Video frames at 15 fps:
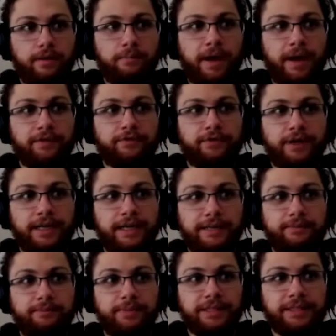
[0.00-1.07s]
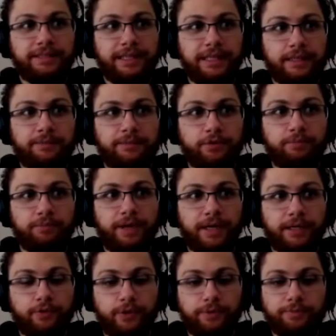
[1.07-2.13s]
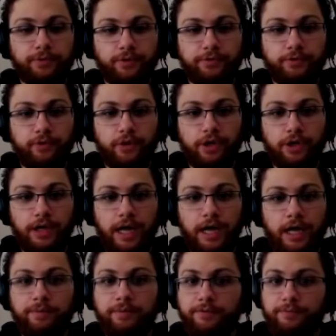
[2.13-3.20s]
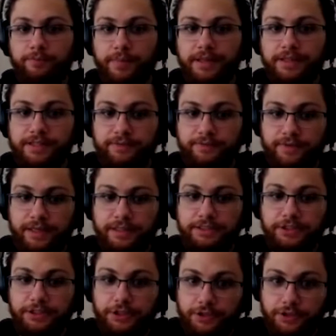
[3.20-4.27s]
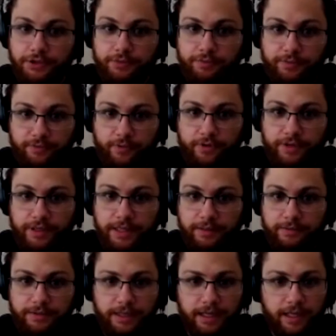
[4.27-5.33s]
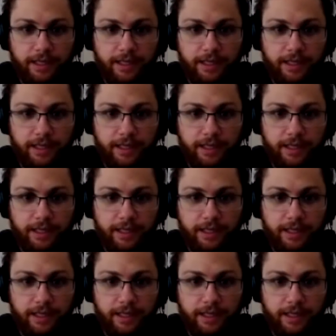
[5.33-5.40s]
My friend had been telling me to buy crypto for a couple of months, if not years before that. And it was